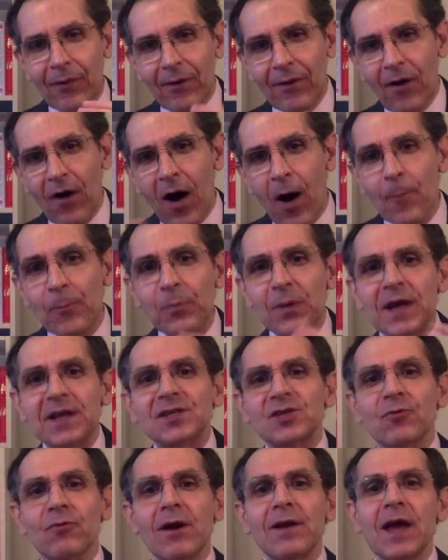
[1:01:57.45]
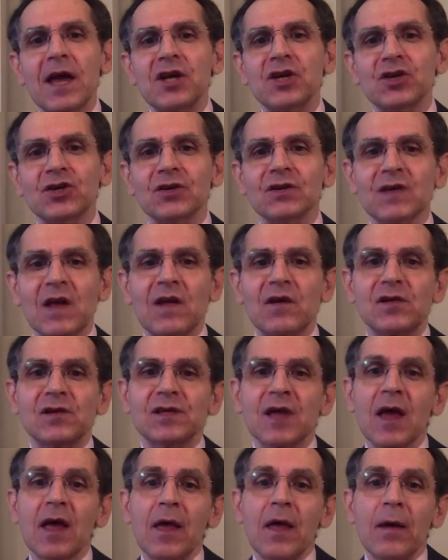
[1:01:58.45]
complex relation. There
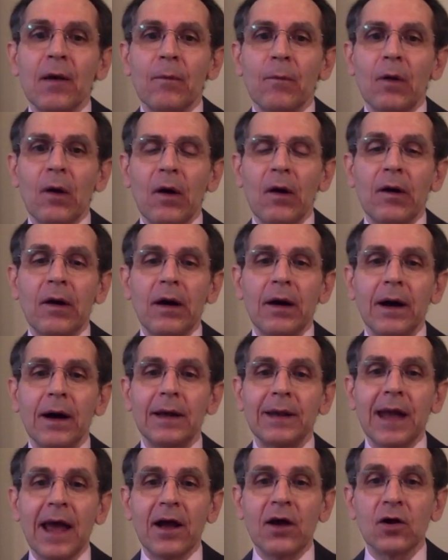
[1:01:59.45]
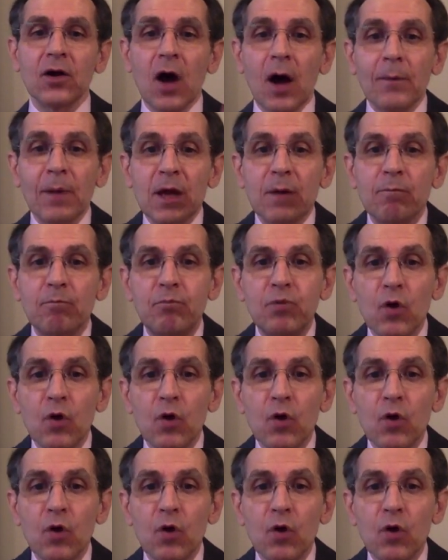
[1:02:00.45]
is an economic